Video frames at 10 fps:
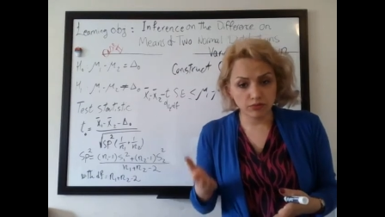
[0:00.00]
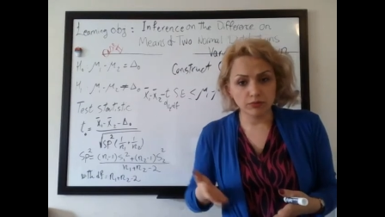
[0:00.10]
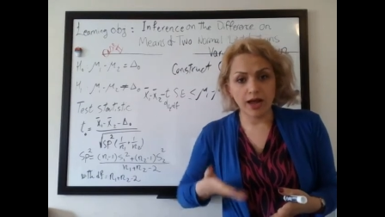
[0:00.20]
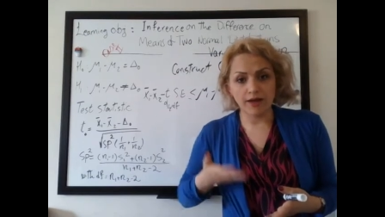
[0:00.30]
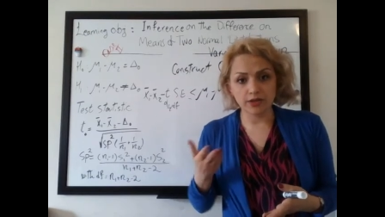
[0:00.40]

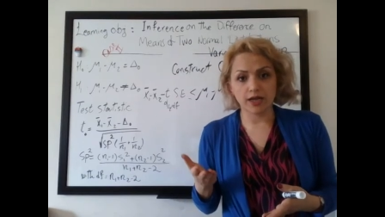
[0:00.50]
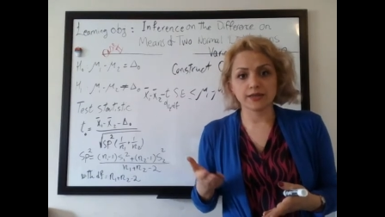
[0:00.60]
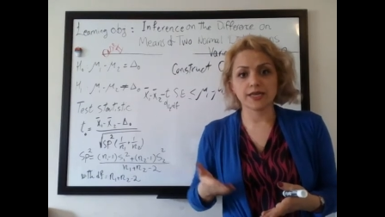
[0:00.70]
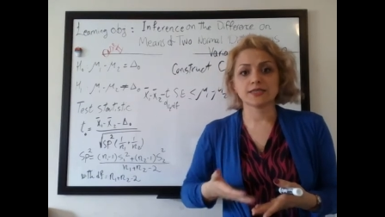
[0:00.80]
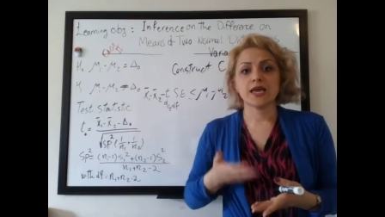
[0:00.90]
Have it like
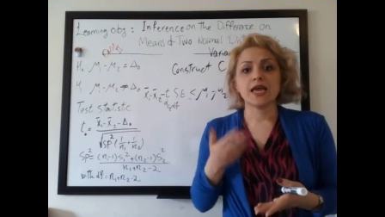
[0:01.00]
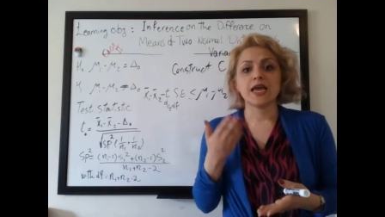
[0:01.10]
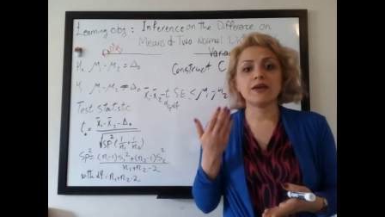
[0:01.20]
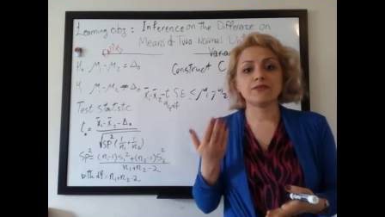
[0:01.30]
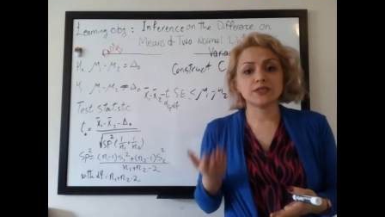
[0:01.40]
this.
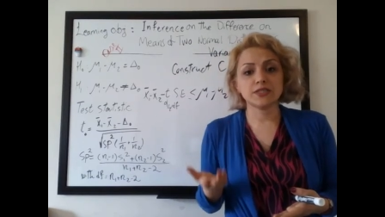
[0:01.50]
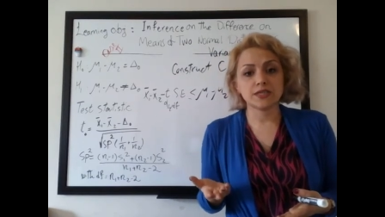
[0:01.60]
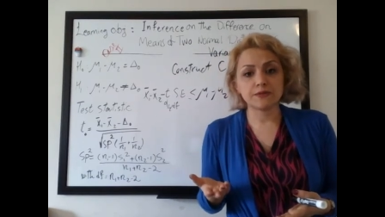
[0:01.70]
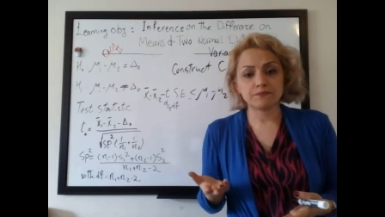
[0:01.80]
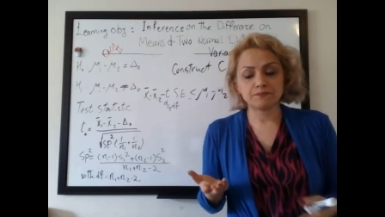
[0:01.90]
If
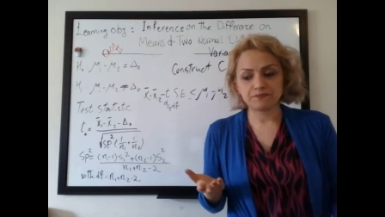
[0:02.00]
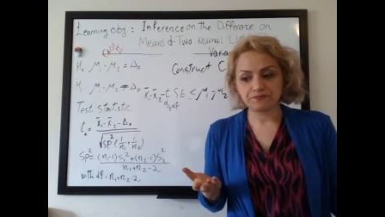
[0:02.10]
the